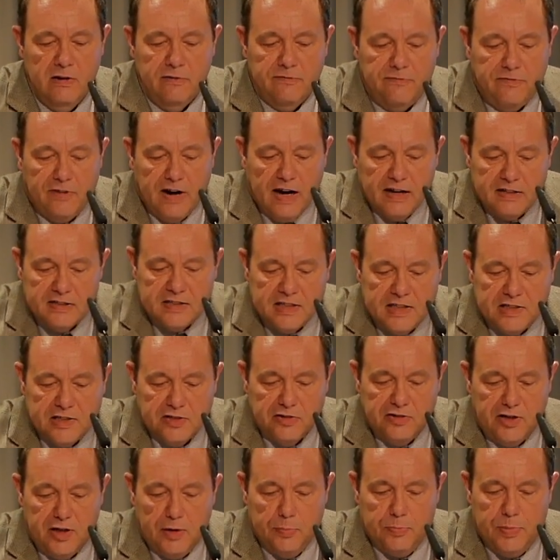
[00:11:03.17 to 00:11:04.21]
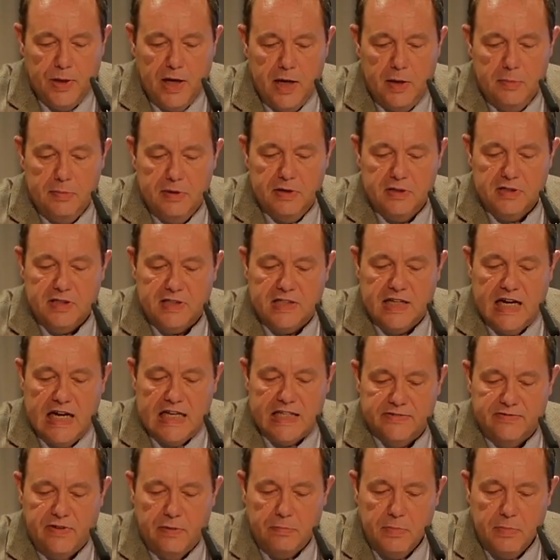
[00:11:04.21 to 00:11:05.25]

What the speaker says: France is under a permanent state of